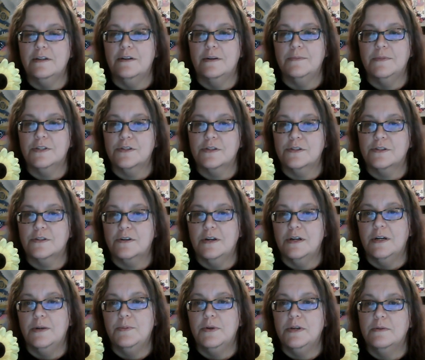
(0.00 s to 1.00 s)
comment,
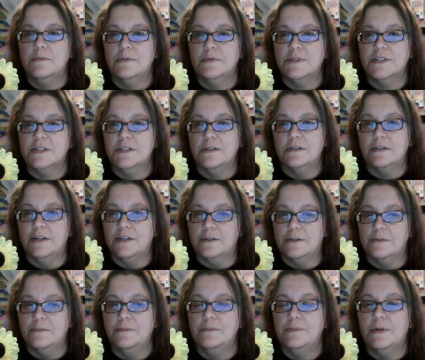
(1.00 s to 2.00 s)
subscribe, and we'll see you
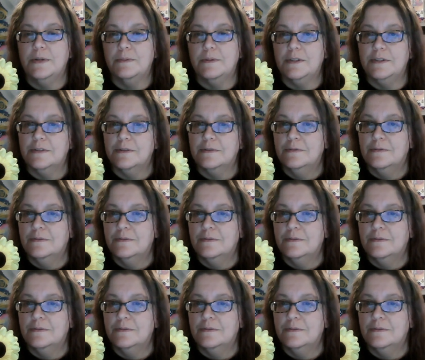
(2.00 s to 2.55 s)
later. Bye bye.